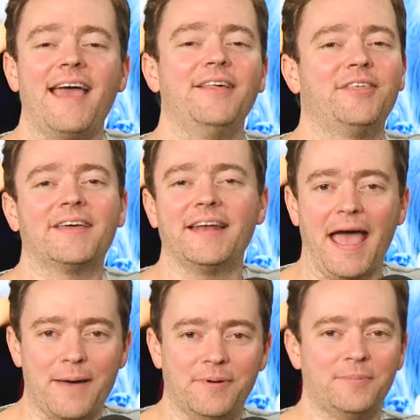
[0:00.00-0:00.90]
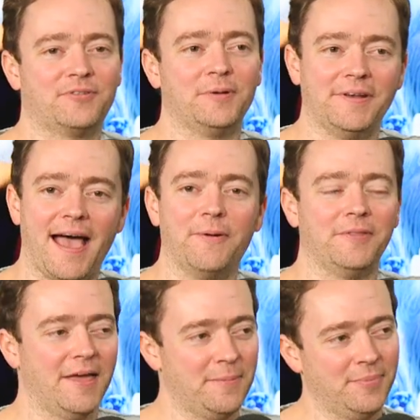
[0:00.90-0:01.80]
anything can happen between now
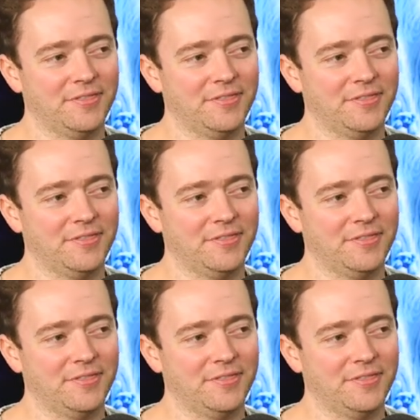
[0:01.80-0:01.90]
and then,